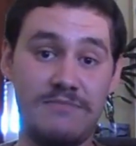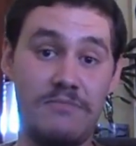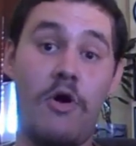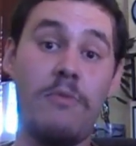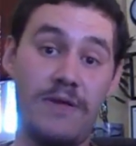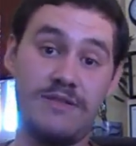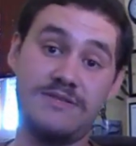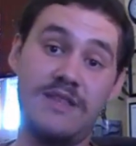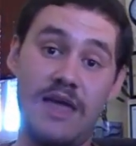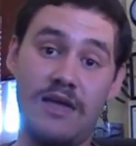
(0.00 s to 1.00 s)

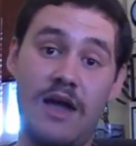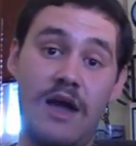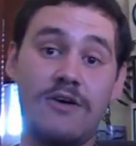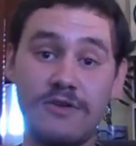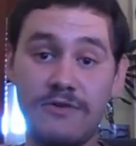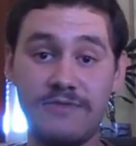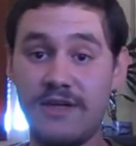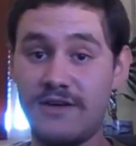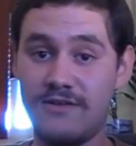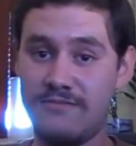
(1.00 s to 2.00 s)
moments, like out of
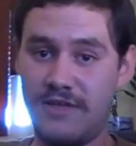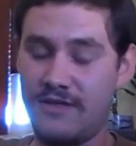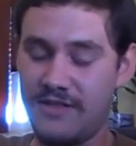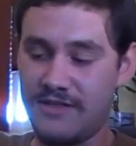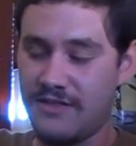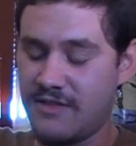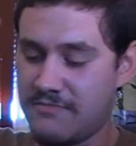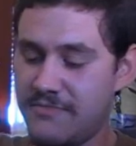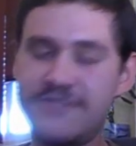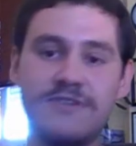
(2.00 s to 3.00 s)
their
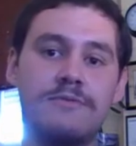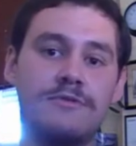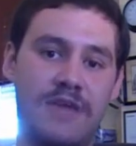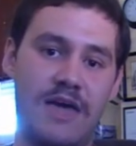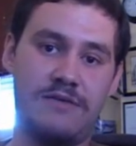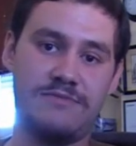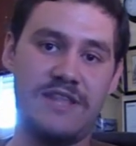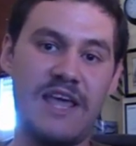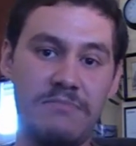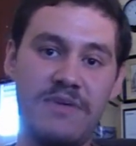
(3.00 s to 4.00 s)
miserable times,
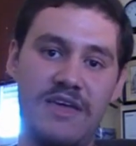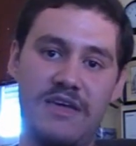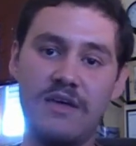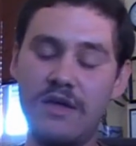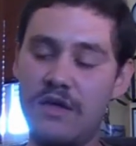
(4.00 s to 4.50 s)
like me.